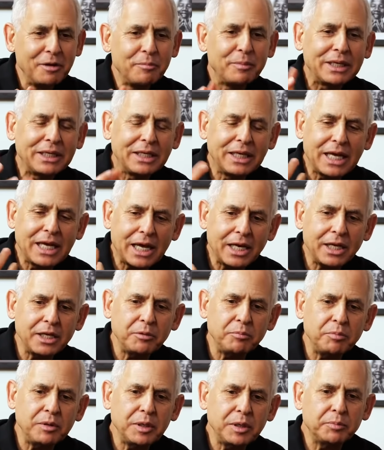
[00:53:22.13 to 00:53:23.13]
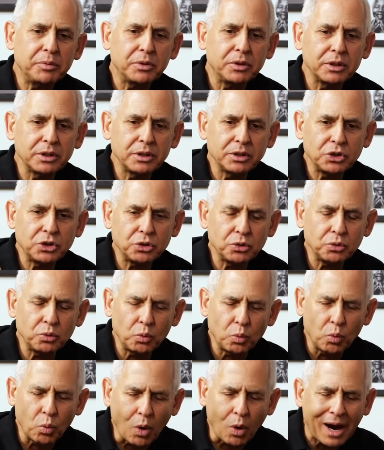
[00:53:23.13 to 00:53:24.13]
But getting people into
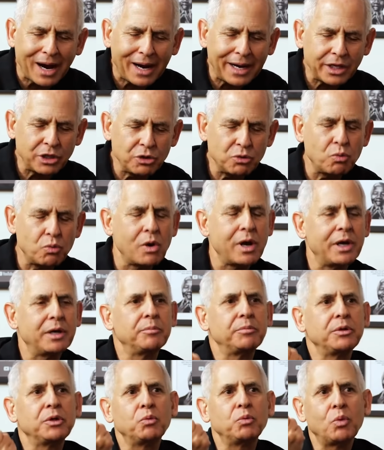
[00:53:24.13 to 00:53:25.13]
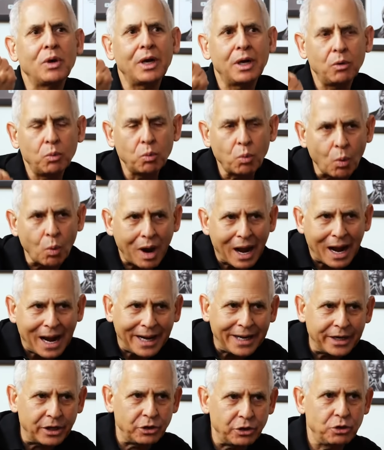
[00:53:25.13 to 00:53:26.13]
why you want to be well,
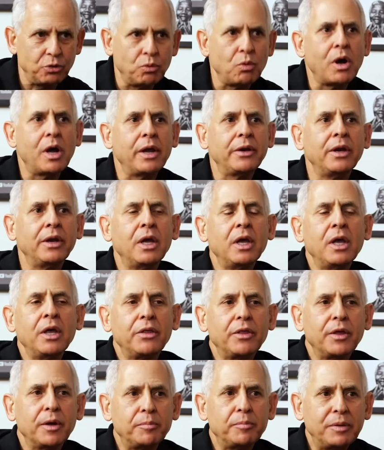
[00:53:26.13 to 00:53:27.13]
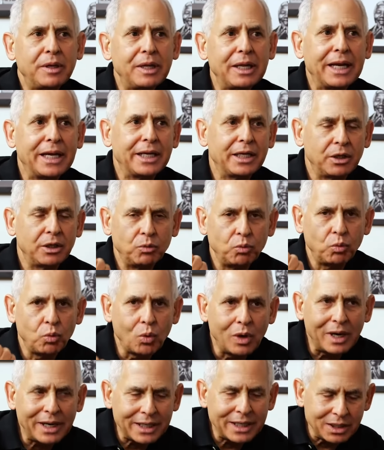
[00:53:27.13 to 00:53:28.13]
why are you on the planet?
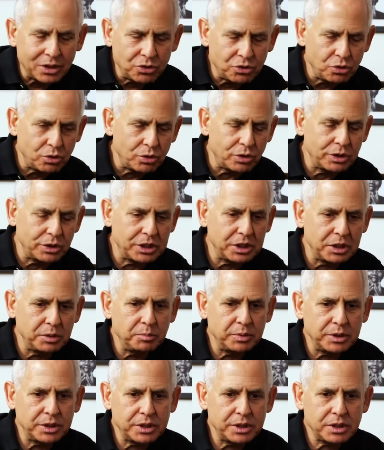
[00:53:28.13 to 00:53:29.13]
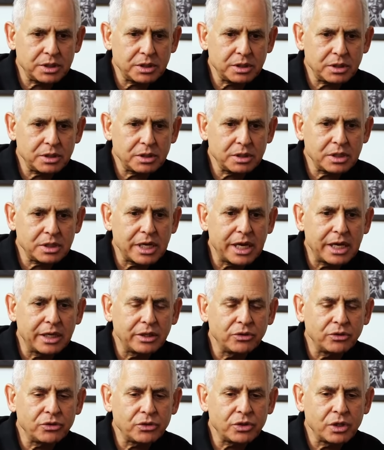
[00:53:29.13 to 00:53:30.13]
What is your deepest
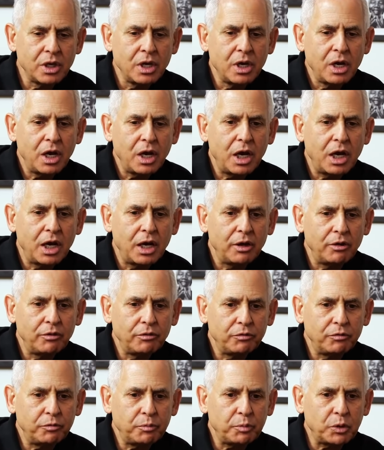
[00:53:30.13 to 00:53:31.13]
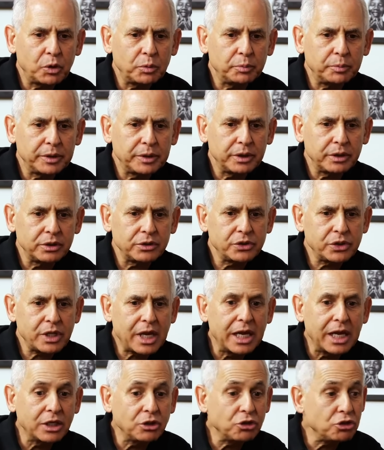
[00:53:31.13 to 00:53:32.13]
sense of purpose?
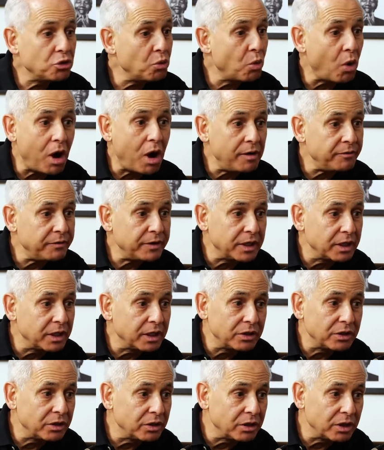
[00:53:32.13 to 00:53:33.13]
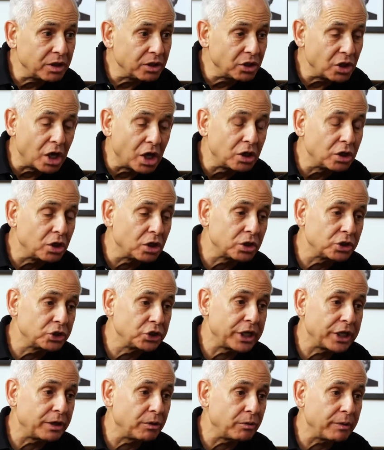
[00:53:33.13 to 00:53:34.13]
And too often in the younger
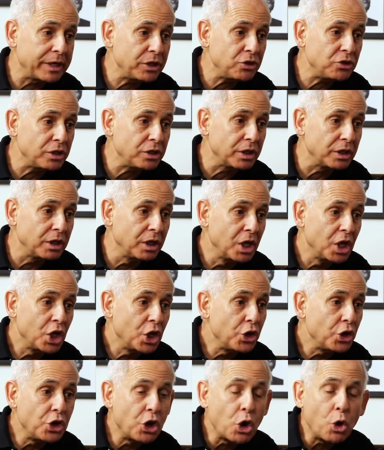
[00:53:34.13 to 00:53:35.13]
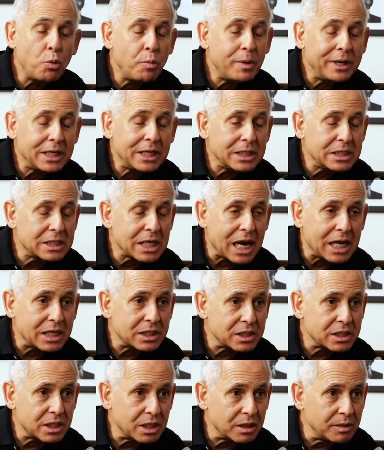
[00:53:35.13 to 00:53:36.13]
generation, nobody's
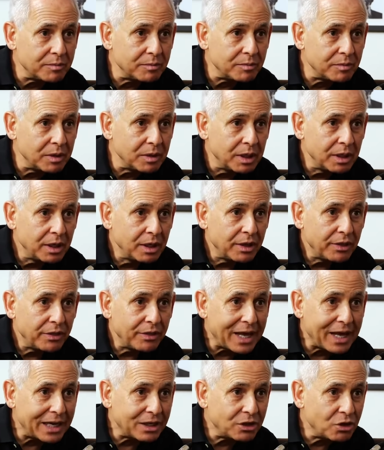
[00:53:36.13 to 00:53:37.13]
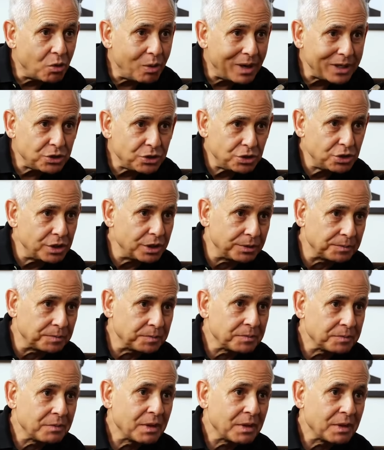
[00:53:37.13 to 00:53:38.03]
asked them that question.